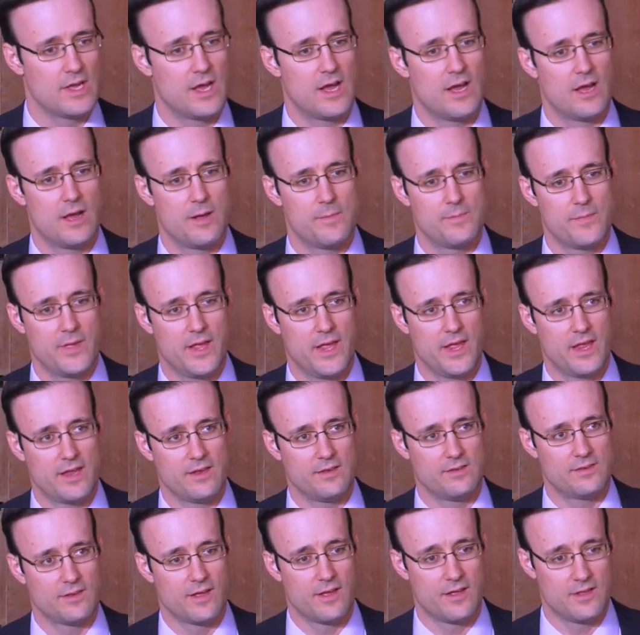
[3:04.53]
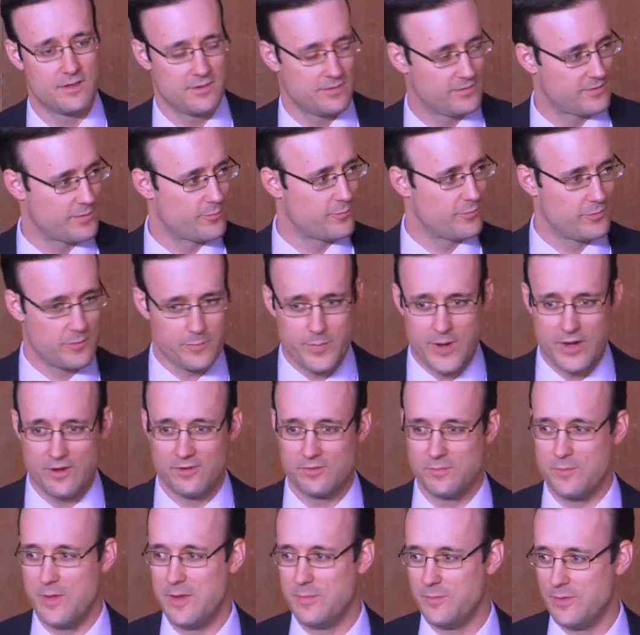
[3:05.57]
and some of your
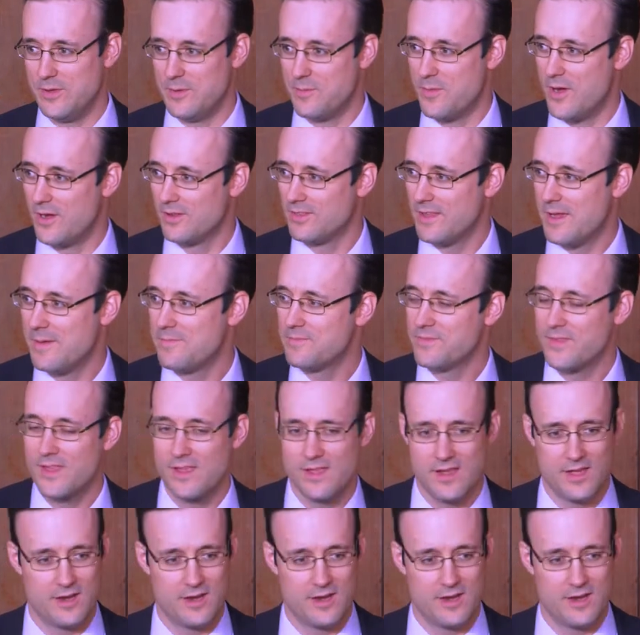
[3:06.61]
parents might be among them.